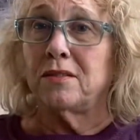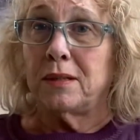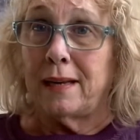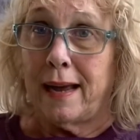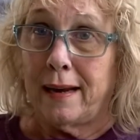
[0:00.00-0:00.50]

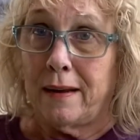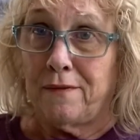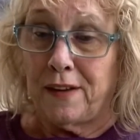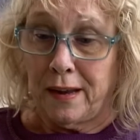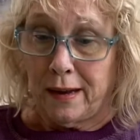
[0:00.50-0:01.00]
a Daddy
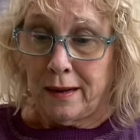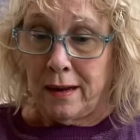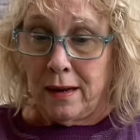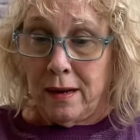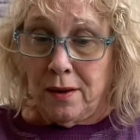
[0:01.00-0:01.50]
fan.
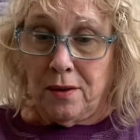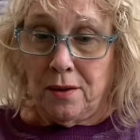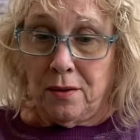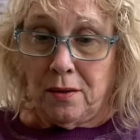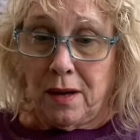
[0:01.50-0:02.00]

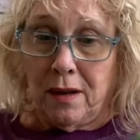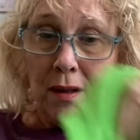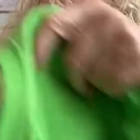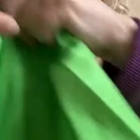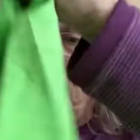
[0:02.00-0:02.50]
So uh,
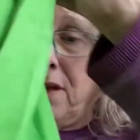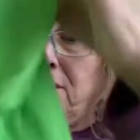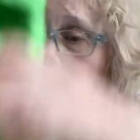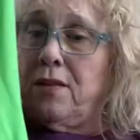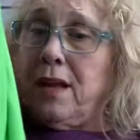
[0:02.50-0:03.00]

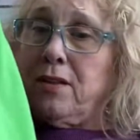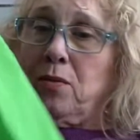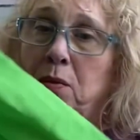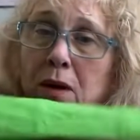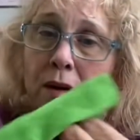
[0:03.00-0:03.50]
that's
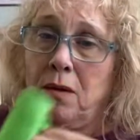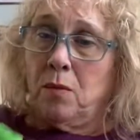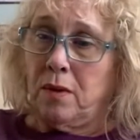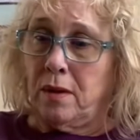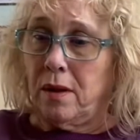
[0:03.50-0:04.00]

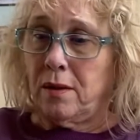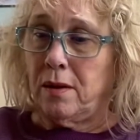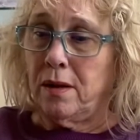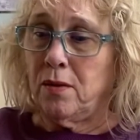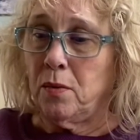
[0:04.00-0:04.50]
what's this.
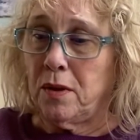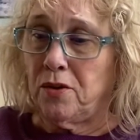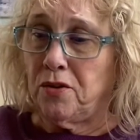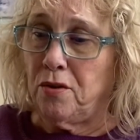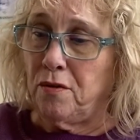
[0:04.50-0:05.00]
And this was a
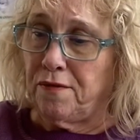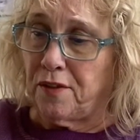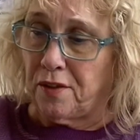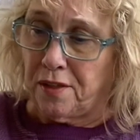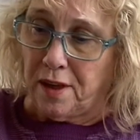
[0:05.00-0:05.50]

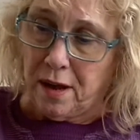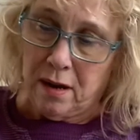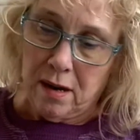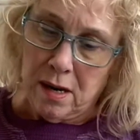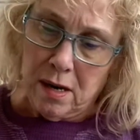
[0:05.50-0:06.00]
twofer thing
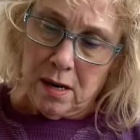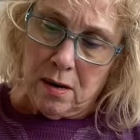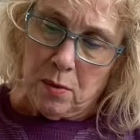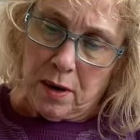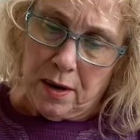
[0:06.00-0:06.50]

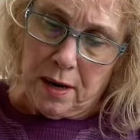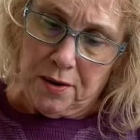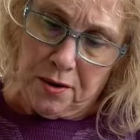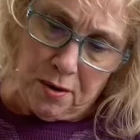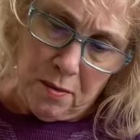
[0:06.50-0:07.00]
you got
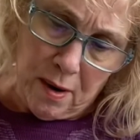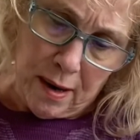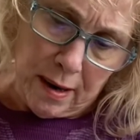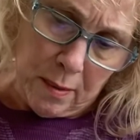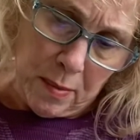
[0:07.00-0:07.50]
two
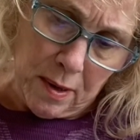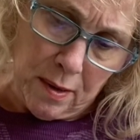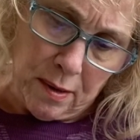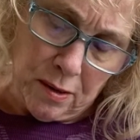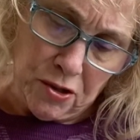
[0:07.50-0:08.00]
items.
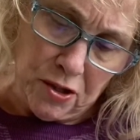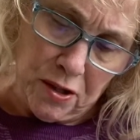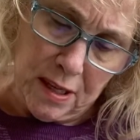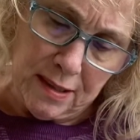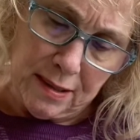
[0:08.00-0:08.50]
This
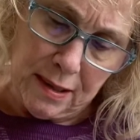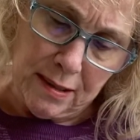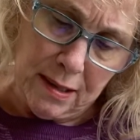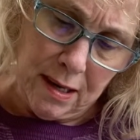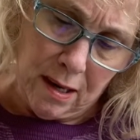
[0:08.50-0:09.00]
shirt is
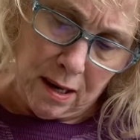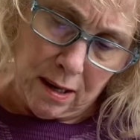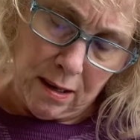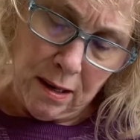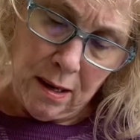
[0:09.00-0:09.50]
60
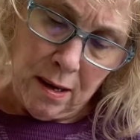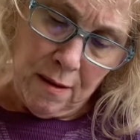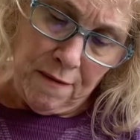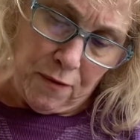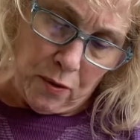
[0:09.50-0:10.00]
cotton,
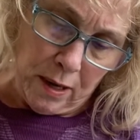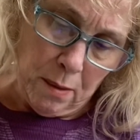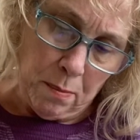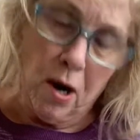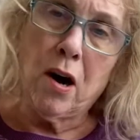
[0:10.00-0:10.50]
40
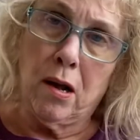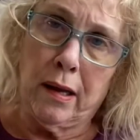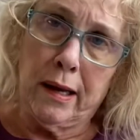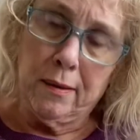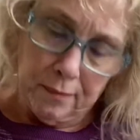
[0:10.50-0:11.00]

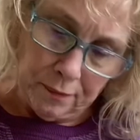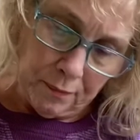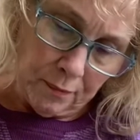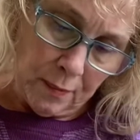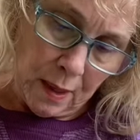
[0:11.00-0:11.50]
poly.
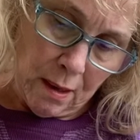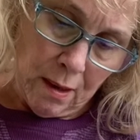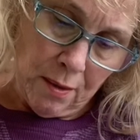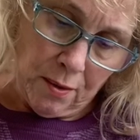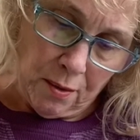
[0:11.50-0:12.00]

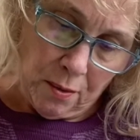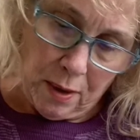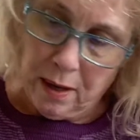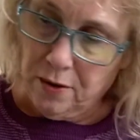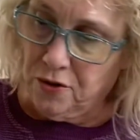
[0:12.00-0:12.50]
So
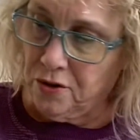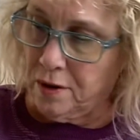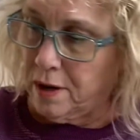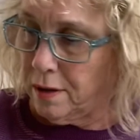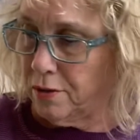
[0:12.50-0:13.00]
it,
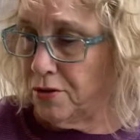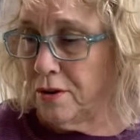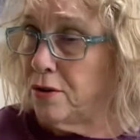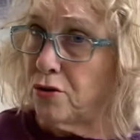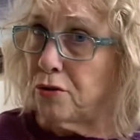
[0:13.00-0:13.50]
should, uh,
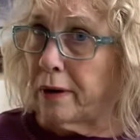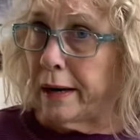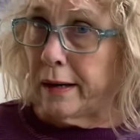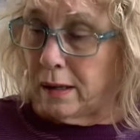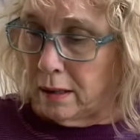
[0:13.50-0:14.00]
shouldn't
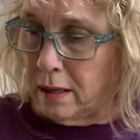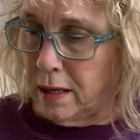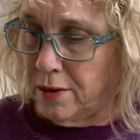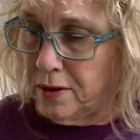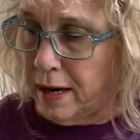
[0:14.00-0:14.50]
shrink. And
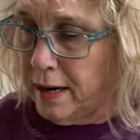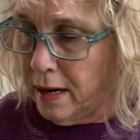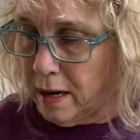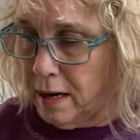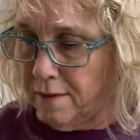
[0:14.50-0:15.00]
he tried it
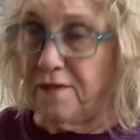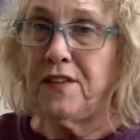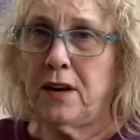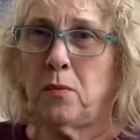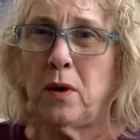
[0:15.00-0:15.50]
on, it
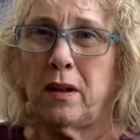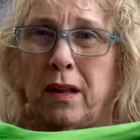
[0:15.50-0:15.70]
fit him really